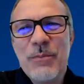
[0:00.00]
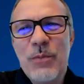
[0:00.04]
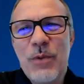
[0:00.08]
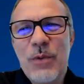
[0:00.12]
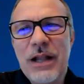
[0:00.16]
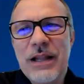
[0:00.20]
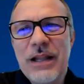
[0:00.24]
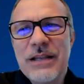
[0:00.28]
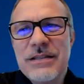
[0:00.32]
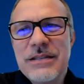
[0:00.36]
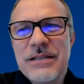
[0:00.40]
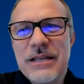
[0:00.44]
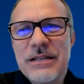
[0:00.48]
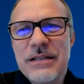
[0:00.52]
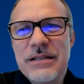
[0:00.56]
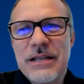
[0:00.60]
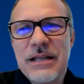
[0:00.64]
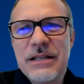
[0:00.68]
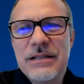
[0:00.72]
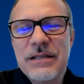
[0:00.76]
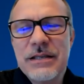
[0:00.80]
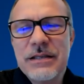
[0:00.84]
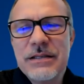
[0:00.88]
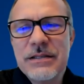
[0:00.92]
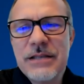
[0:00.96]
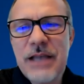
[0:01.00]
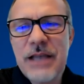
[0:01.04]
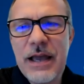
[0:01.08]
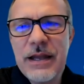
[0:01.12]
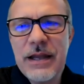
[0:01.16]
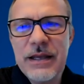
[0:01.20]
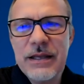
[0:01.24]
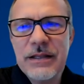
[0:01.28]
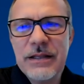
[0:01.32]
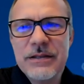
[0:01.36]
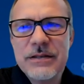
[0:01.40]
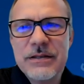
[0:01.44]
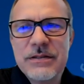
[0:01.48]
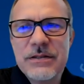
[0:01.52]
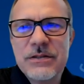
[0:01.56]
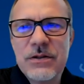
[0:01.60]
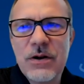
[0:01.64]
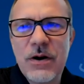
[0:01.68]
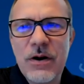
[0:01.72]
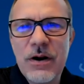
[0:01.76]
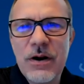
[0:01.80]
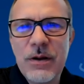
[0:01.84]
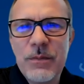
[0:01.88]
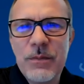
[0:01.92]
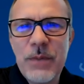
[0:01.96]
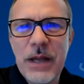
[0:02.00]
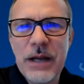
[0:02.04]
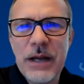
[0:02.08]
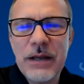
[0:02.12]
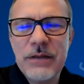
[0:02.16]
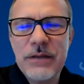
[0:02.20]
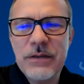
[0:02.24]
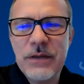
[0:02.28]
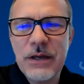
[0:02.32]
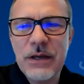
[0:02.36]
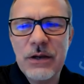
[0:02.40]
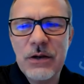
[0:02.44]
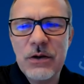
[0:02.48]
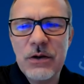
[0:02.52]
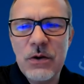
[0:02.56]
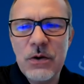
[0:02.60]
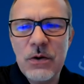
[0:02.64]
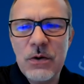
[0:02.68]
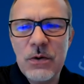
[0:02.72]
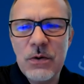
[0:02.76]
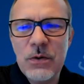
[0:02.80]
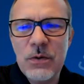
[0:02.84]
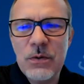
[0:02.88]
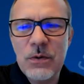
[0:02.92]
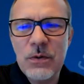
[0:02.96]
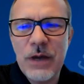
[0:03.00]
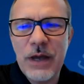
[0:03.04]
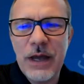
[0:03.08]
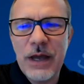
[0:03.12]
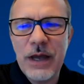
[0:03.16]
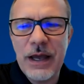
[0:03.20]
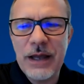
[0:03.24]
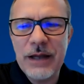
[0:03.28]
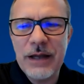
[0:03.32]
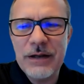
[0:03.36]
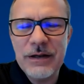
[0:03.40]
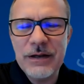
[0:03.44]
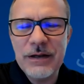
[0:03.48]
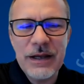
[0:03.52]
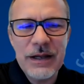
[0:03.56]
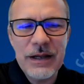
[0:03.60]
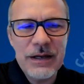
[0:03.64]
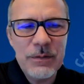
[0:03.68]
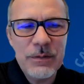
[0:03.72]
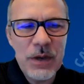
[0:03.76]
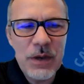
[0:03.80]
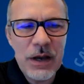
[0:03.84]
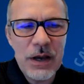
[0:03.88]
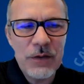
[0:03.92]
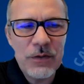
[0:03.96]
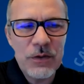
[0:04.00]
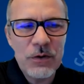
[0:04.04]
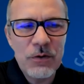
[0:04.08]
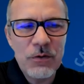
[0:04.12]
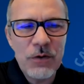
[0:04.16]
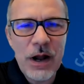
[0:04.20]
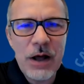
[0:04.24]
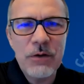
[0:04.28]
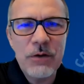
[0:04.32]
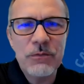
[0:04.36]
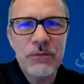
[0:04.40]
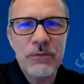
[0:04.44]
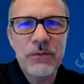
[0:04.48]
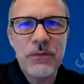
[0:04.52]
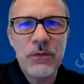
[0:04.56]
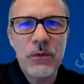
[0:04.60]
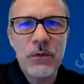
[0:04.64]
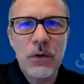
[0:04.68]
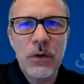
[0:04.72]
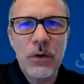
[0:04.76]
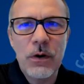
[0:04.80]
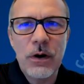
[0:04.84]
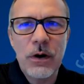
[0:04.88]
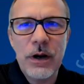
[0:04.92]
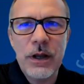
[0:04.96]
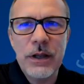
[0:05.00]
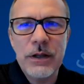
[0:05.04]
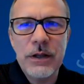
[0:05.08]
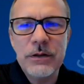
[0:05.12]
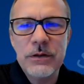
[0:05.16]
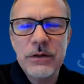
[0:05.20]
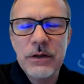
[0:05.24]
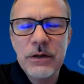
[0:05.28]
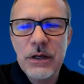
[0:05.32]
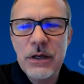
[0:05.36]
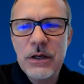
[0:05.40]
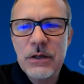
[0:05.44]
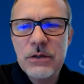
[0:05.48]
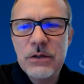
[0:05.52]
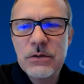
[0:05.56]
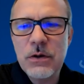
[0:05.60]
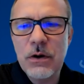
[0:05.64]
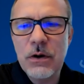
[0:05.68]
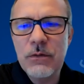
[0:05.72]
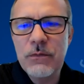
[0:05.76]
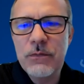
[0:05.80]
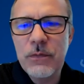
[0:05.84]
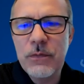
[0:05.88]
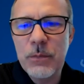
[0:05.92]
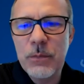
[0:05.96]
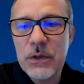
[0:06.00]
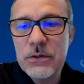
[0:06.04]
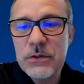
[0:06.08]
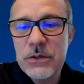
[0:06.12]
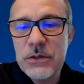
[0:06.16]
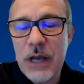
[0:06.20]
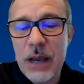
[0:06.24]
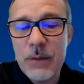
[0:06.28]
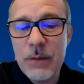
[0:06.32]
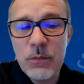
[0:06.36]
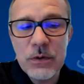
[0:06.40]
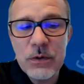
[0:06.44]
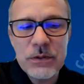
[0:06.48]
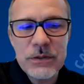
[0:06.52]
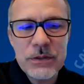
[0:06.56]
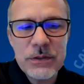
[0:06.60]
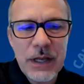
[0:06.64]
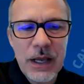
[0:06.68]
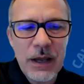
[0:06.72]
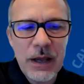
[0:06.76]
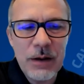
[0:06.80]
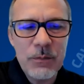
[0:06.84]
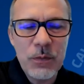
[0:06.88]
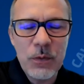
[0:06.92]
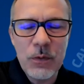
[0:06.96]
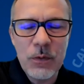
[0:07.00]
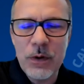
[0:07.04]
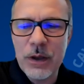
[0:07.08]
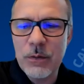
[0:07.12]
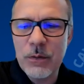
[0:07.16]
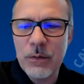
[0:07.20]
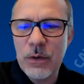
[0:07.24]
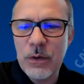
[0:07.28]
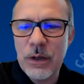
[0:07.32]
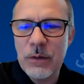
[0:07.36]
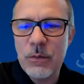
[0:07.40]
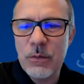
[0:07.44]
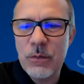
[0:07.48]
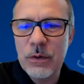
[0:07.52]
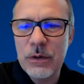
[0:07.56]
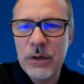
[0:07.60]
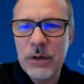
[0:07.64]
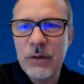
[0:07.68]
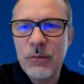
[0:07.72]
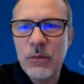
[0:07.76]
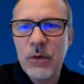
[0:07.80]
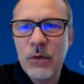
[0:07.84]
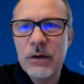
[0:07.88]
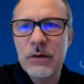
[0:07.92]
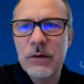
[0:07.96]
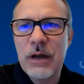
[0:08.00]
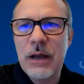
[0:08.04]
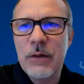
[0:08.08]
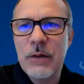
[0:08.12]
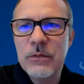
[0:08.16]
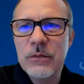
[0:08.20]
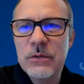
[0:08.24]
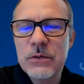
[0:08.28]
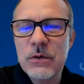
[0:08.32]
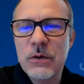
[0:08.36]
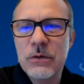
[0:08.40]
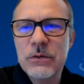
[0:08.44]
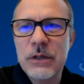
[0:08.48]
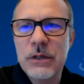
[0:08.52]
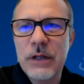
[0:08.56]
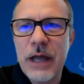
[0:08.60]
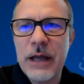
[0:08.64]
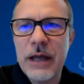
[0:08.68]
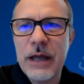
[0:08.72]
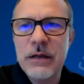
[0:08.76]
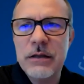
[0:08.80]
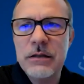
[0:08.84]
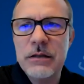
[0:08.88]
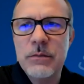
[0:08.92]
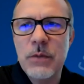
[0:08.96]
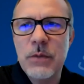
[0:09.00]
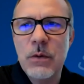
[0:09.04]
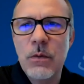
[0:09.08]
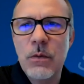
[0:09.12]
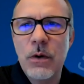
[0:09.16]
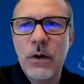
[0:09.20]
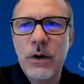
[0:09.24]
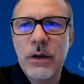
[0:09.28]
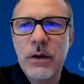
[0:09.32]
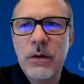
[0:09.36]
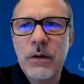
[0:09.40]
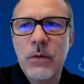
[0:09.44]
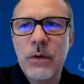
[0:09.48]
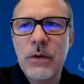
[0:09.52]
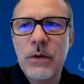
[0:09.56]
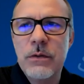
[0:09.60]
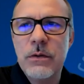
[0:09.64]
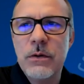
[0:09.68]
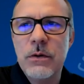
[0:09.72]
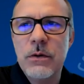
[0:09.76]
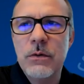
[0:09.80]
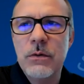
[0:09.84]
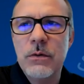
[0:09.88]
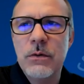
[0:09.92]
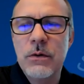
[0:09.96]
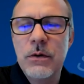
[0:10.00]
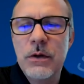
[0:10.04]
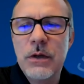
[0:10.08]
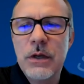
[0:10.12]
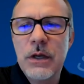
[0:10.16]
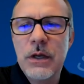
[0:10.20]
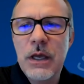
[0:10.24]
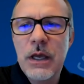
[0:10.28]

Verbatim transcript: Well, it's it, it's exciting to start up anything new and, and to be on the ground floor. And certainly from the chamber standpoint, we would, we're so delighted to be working with you.